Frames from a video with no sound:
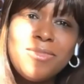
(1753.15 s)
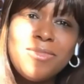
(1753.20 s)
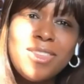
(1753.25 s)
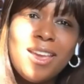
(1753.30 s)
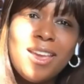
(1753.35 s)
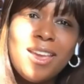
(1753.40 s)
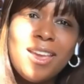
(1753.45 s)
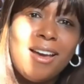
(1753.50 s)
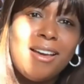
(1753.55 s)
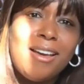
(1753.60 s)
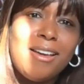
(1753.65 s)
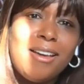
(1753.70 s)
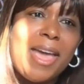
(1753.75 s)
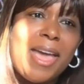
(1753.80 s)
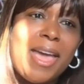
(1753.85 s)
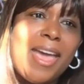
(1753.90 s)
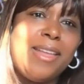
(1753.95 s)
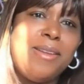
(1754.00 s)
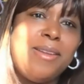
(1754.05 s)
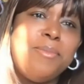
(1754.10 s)
um,
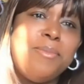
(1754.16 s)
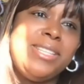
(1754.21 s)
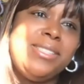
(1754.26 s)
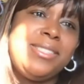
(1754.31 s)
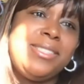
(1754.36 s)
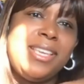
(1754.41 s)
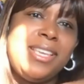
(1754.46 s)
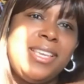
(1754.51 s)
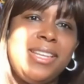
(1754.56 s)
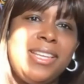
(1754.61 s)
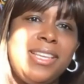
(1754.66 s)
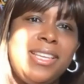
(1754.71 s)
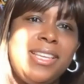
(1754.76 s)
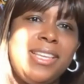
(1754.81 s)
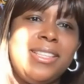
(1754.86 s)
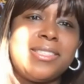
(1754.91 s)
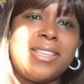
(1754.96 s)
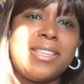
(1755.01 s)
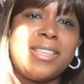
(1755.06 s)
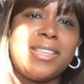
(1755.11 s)
and maintaining
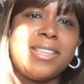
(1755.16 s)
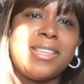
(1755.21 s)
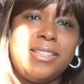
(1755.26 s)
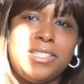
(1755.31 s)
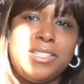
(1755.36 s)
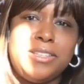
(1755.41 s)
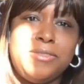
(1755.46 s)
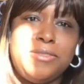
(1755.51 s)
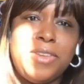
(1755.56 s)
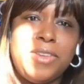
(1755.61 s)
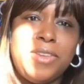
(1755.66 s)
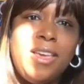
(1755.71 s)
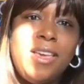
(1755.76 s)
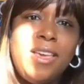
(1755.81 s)
this kind of